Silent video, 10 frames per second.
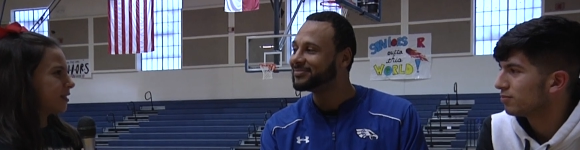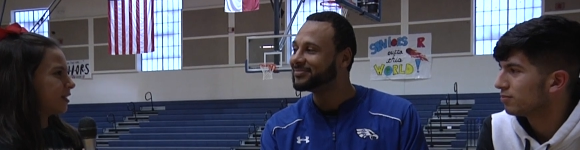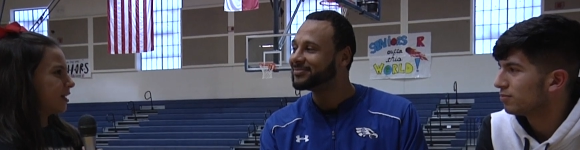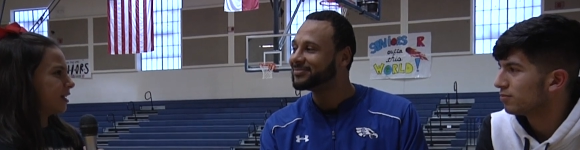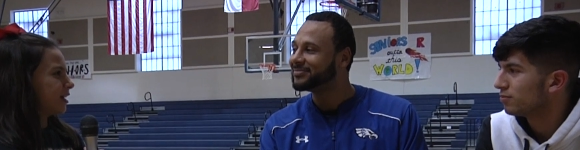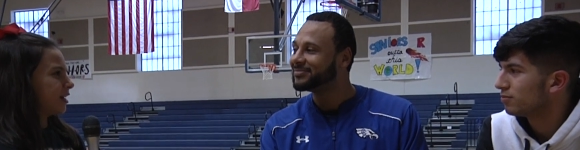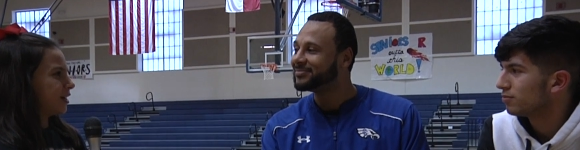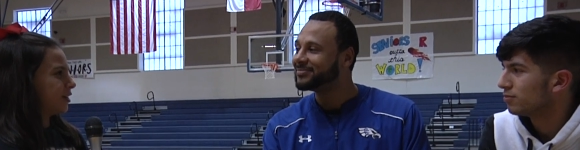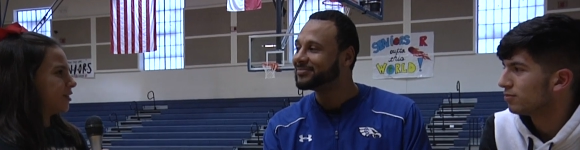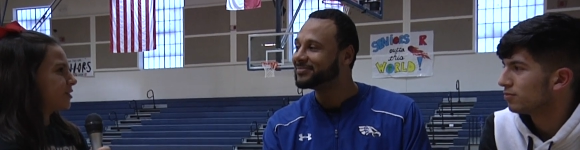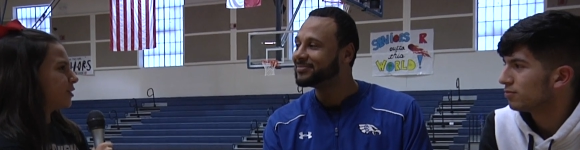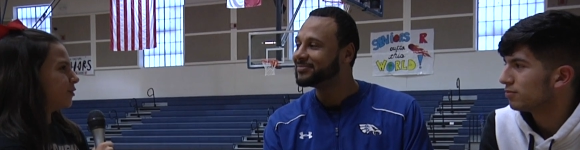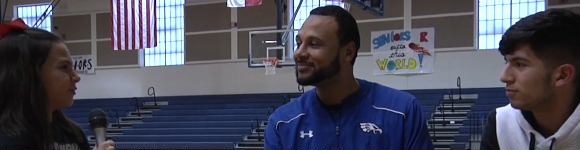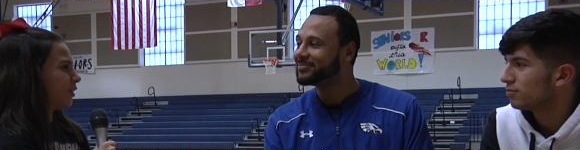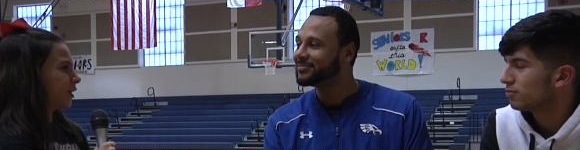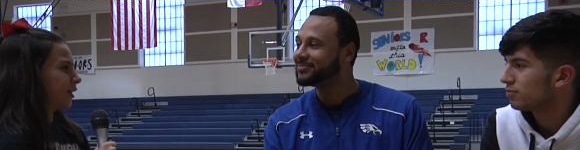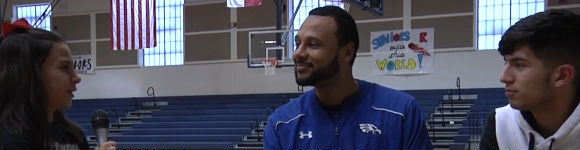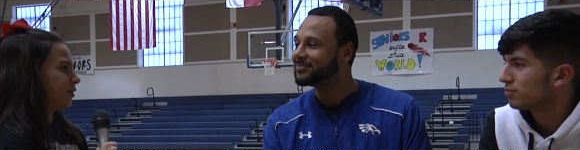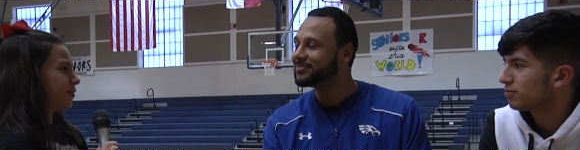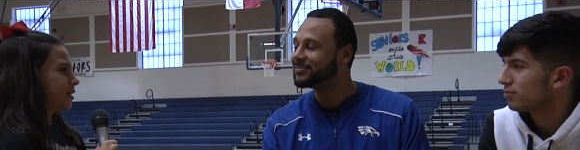Speaker 1: the year so far
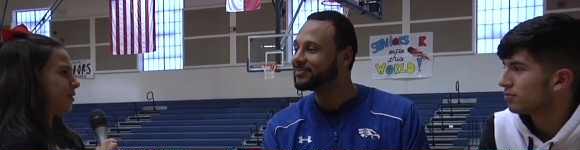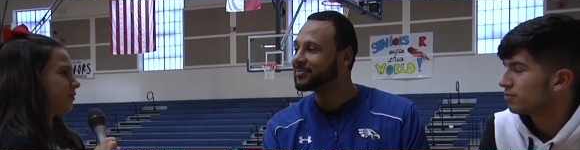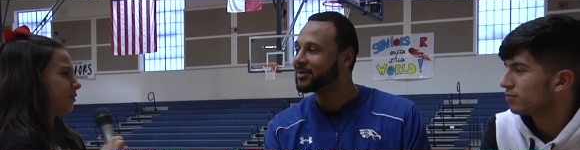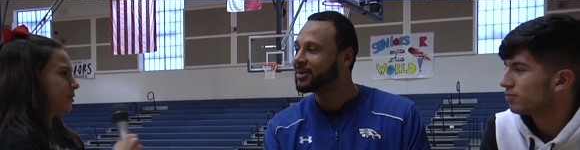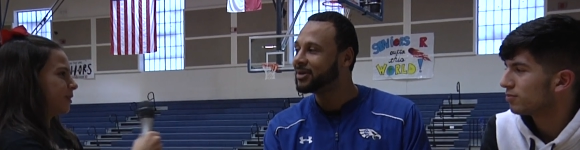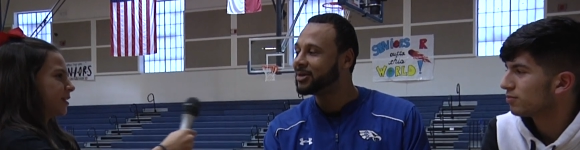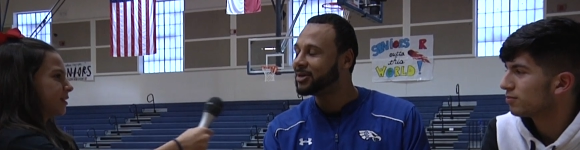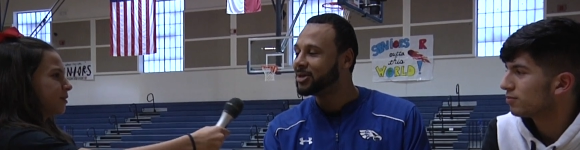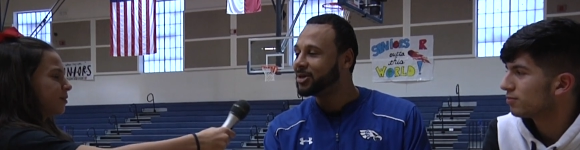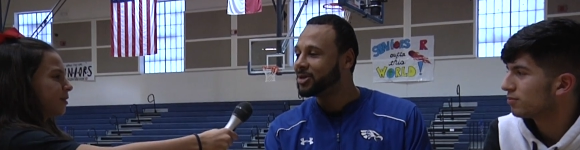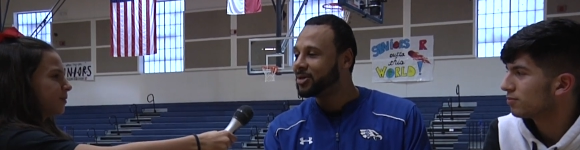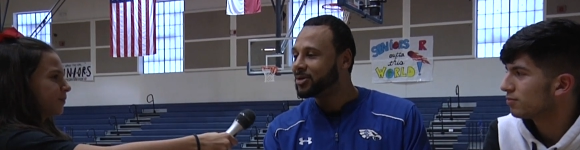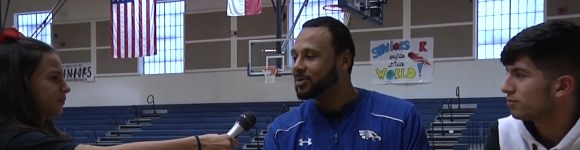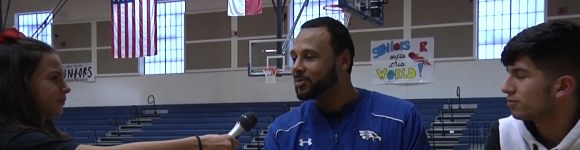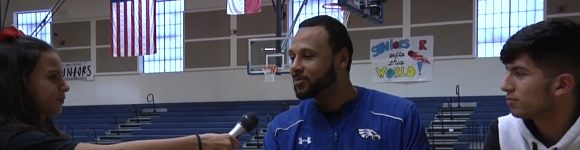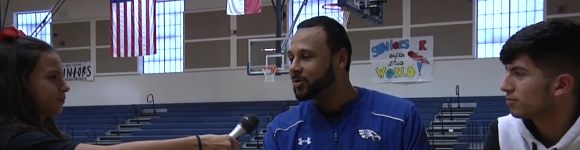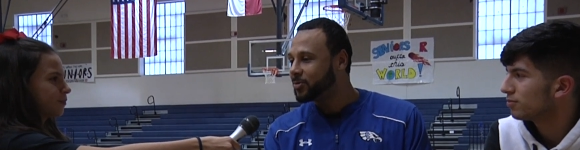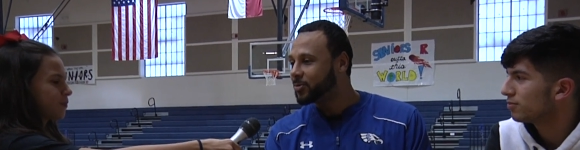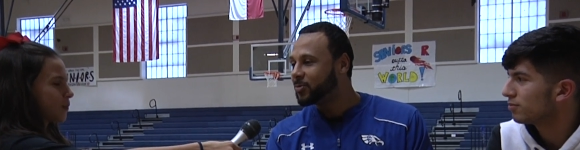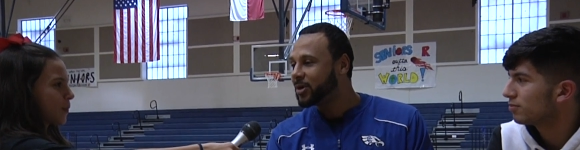going for basketball?
Speaker 2: Well,
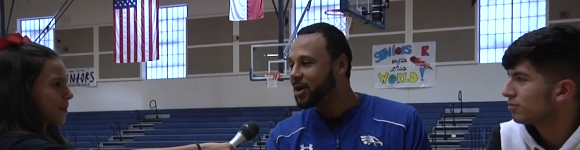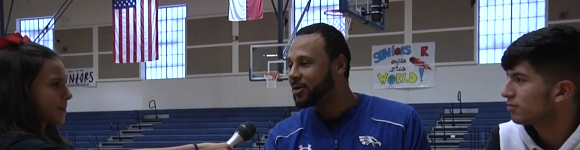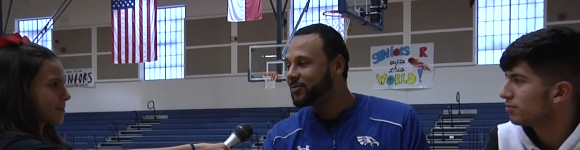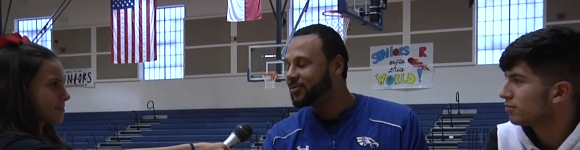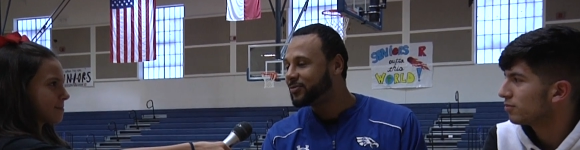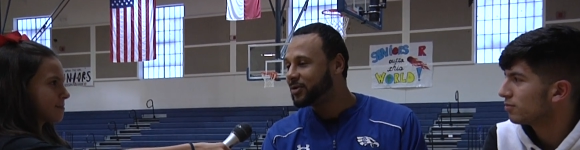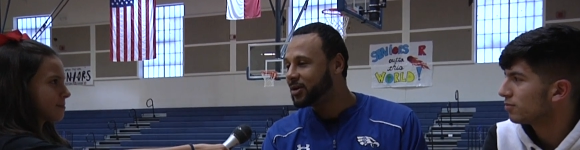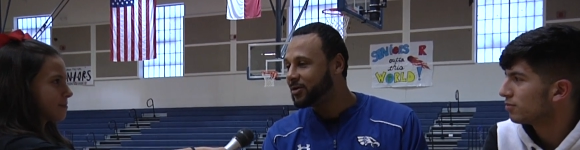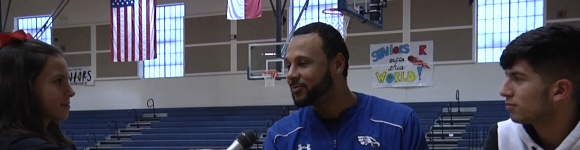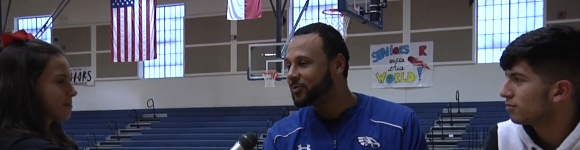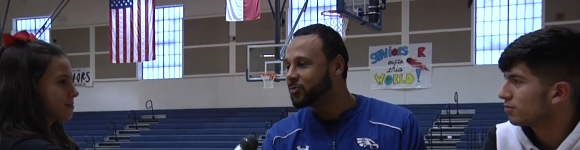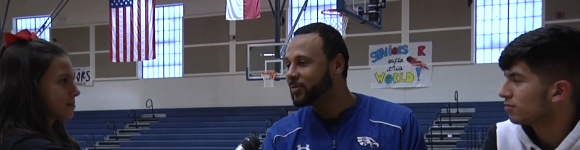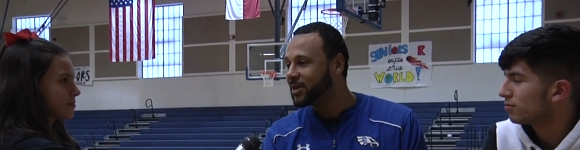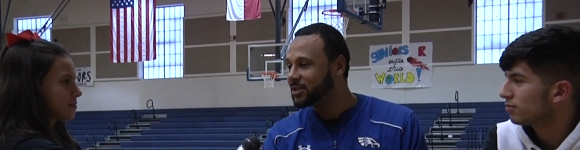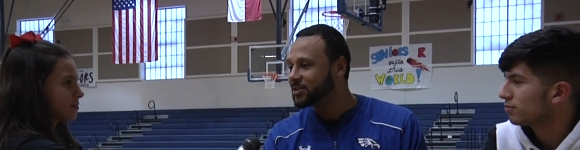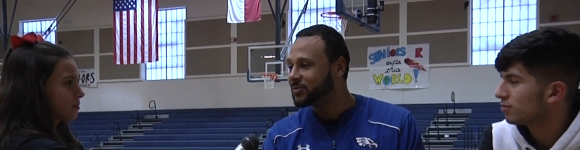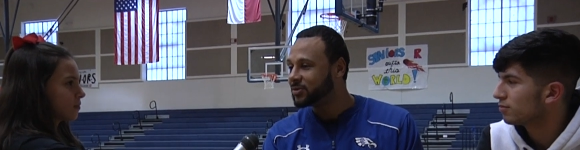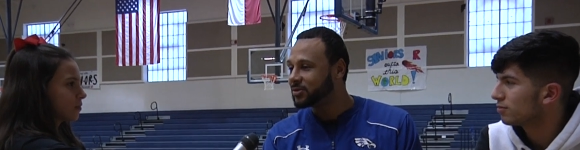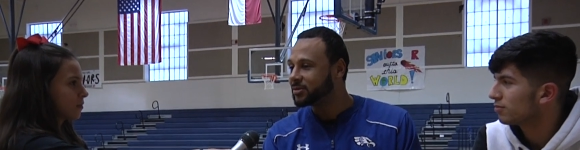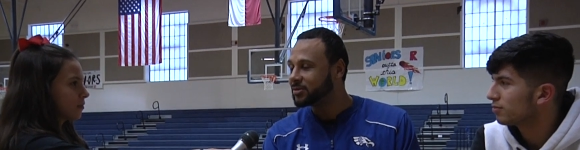we're one off uh, for wins
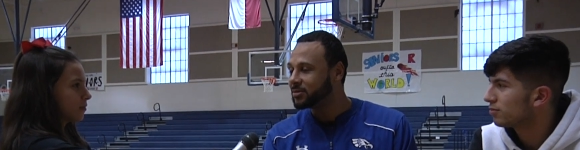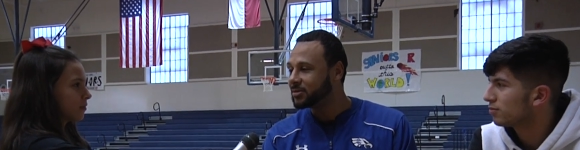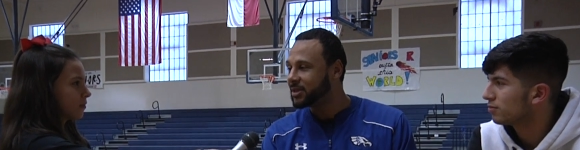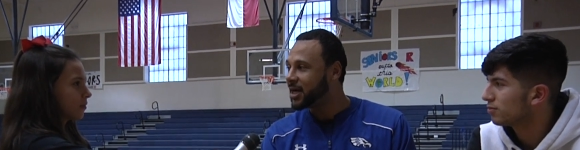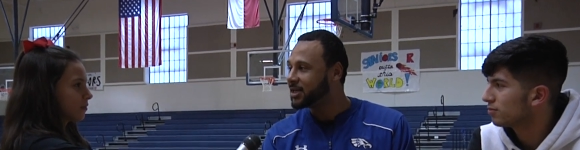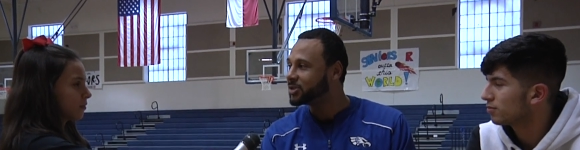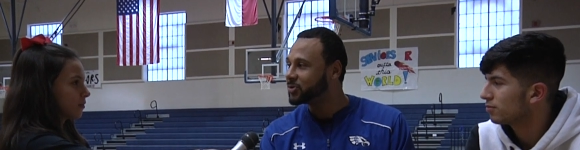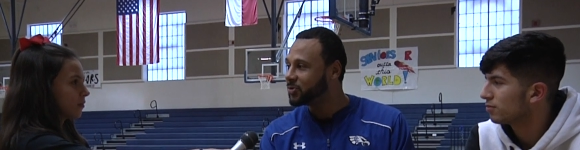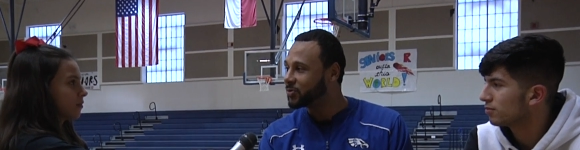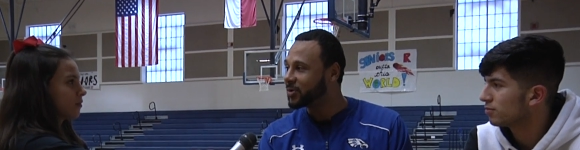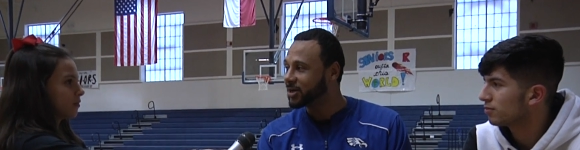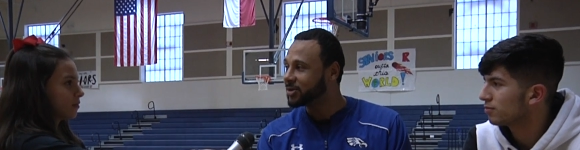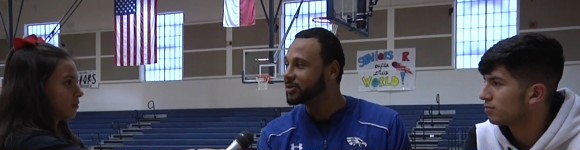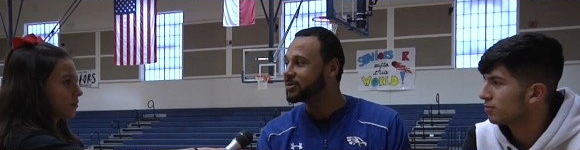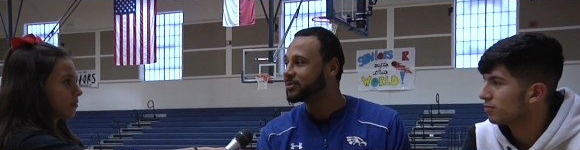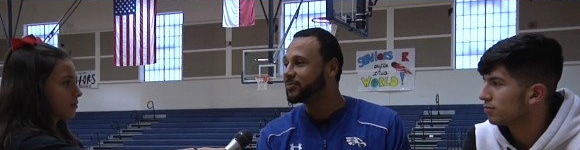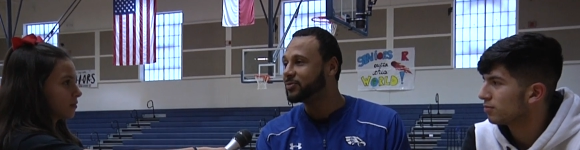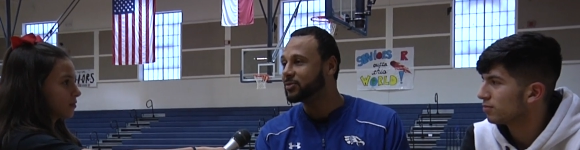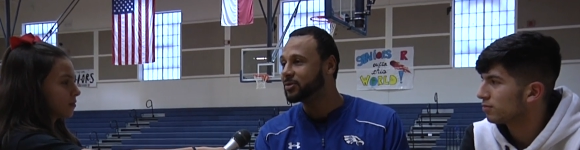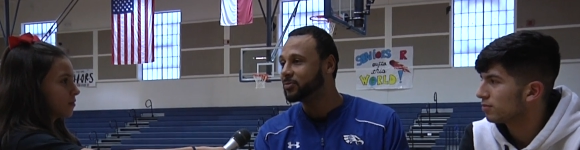for tying the school record
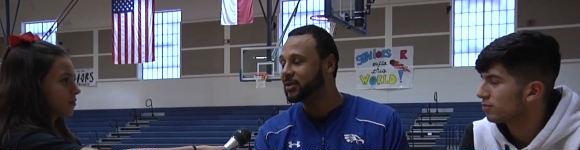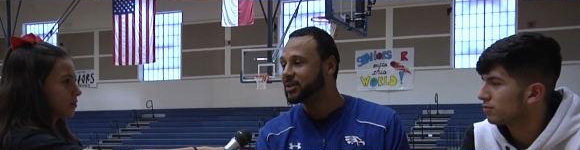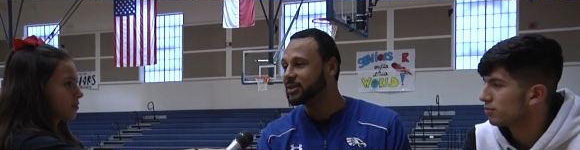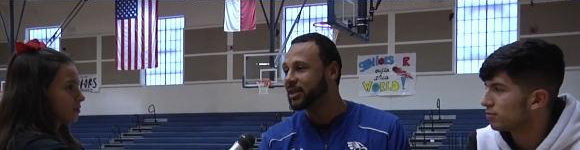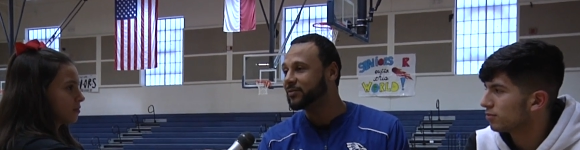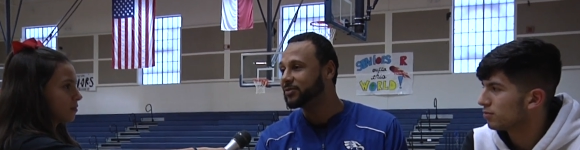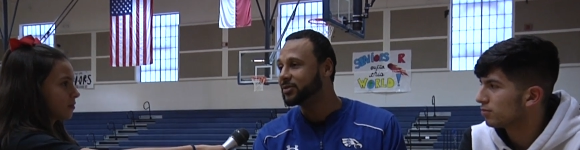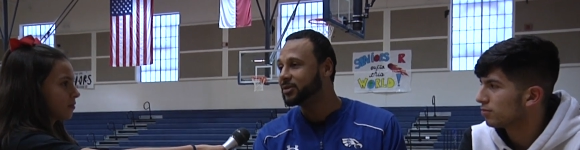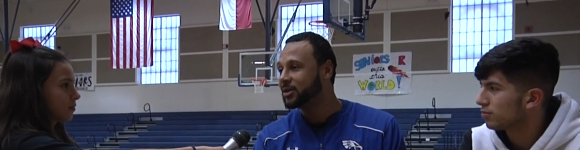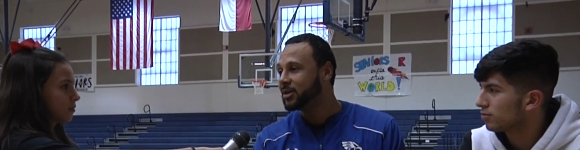for wins ever.